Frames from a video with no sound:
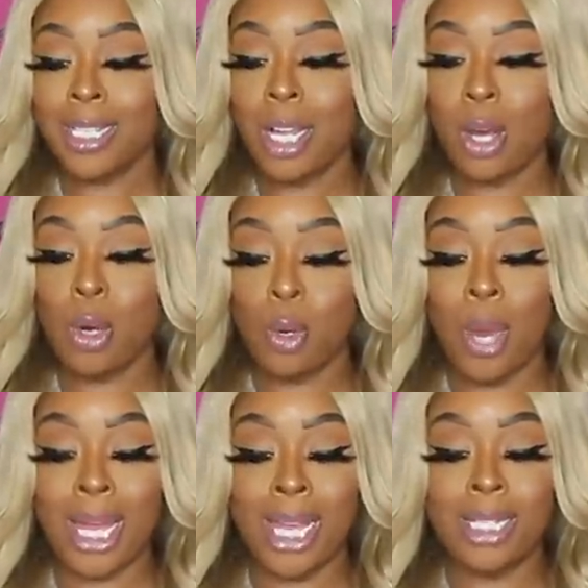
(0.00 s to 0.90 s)
so
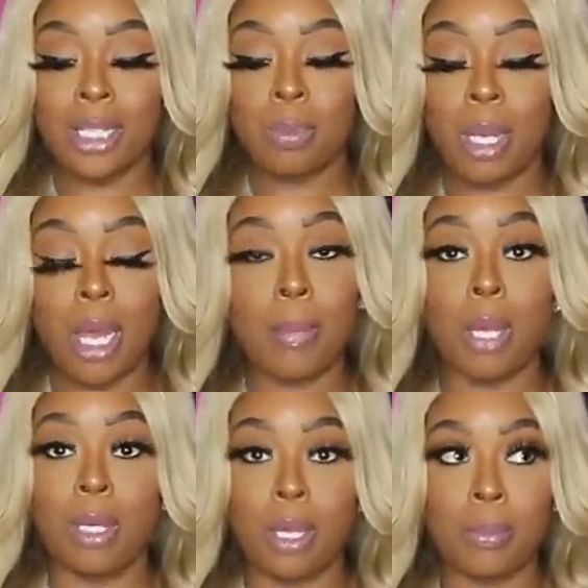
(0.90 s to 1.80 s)
i can't just be I'm,
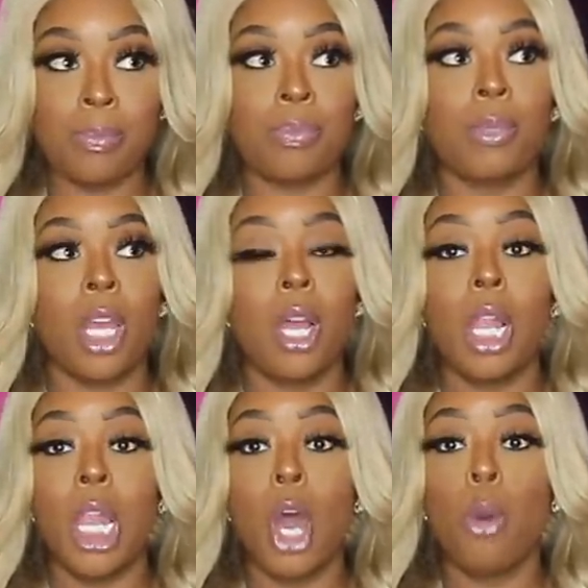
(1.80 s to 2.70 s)
I'm,
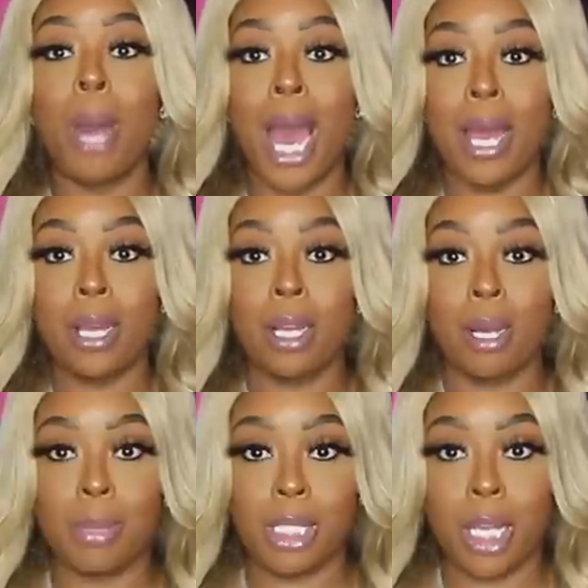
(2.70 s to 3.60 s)
low buy
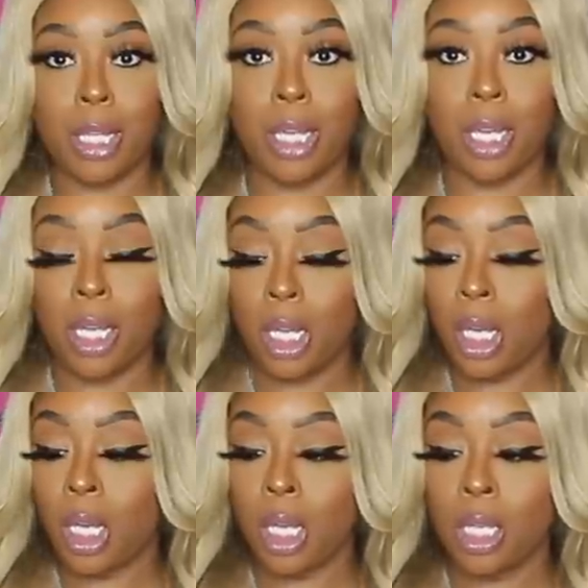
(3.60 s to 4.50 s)
i'm gonna say that
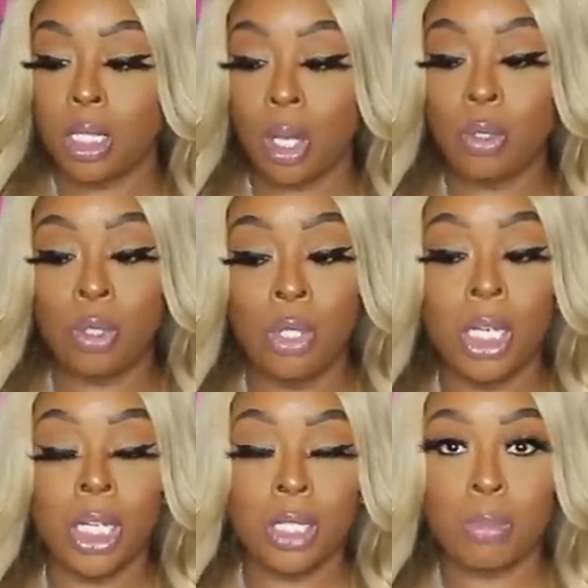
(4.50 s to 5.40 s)
so you're
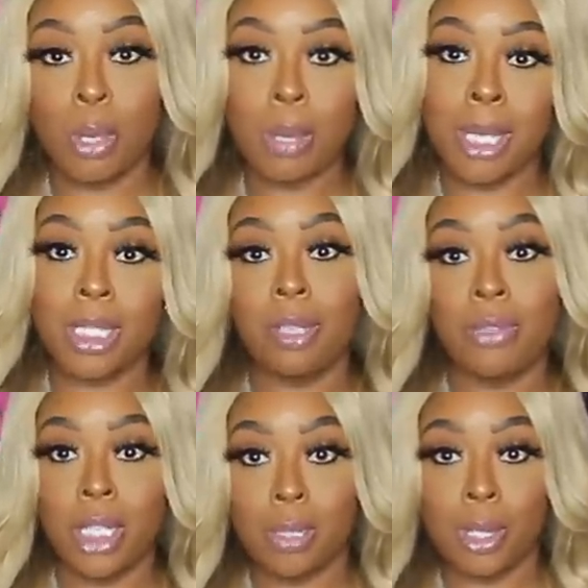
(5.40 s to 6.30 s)
gonna get a spoiler myself
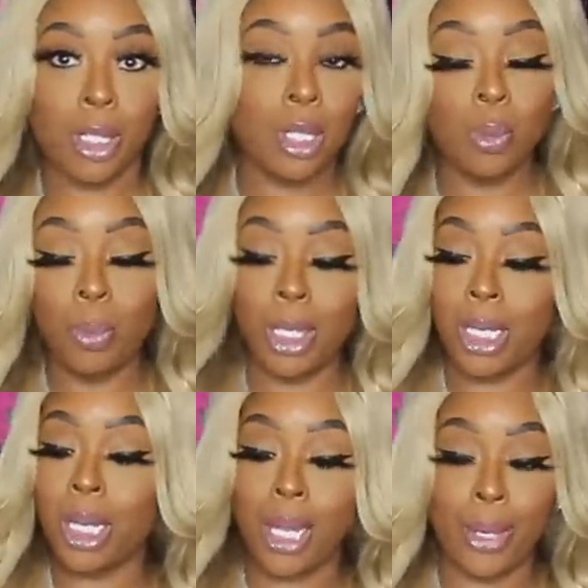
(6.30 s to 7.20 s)
next month too but
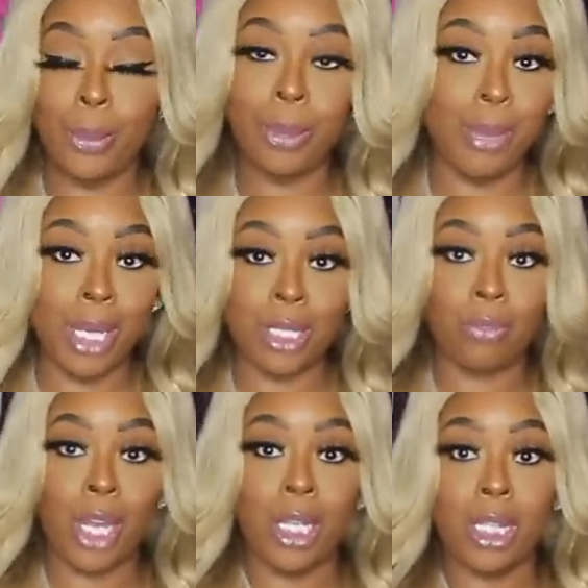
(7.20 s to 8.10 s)
it ain't gonna be
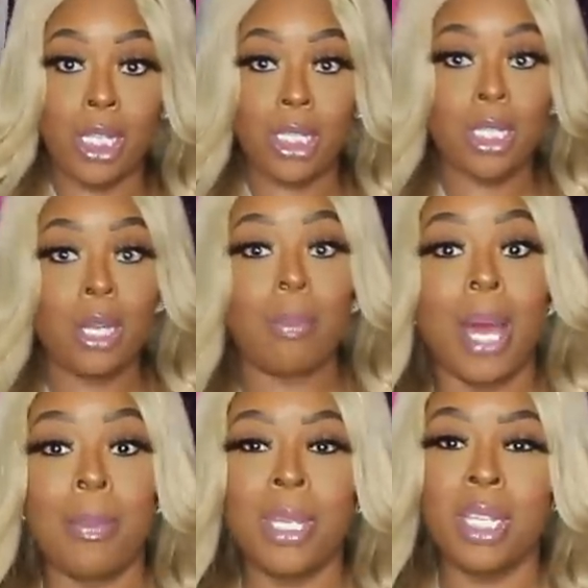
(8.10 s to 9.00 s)
massive like this and it
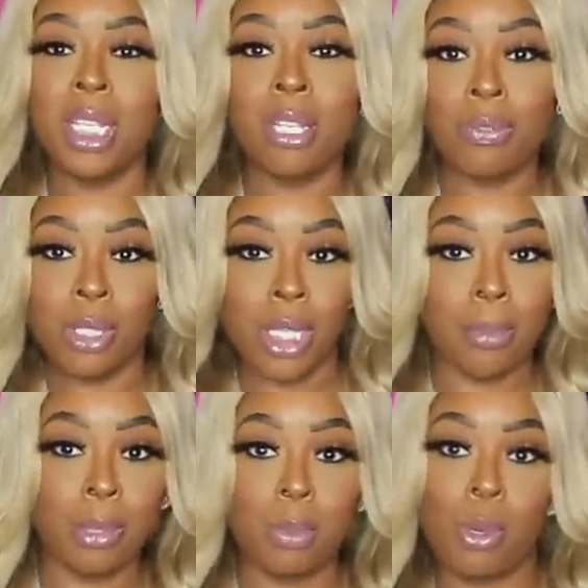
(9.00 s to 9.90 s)
might be a different
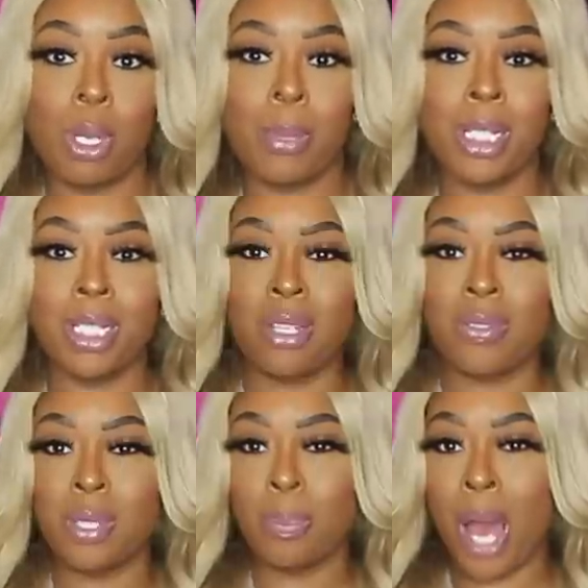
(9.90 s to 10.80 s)
type of spoiler
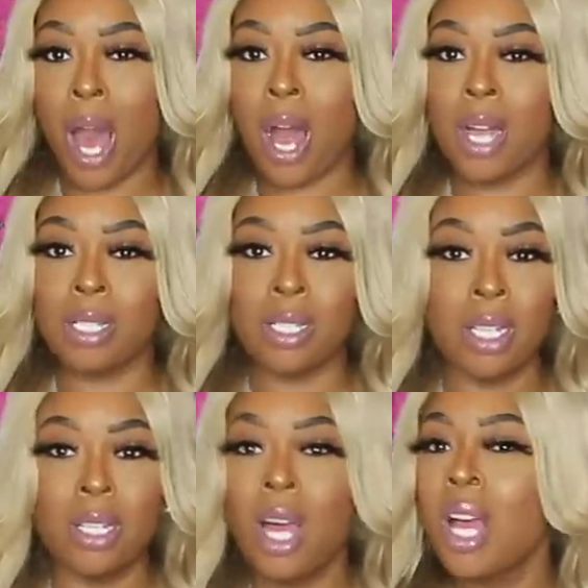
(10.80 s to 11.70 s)
myself spas
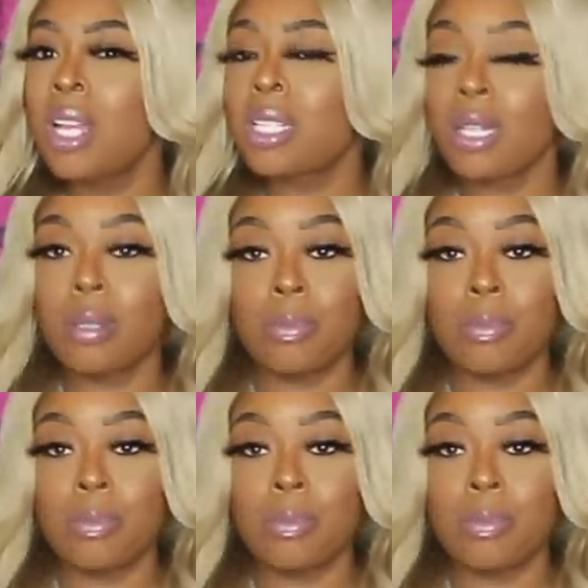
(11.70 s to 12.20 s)
nail so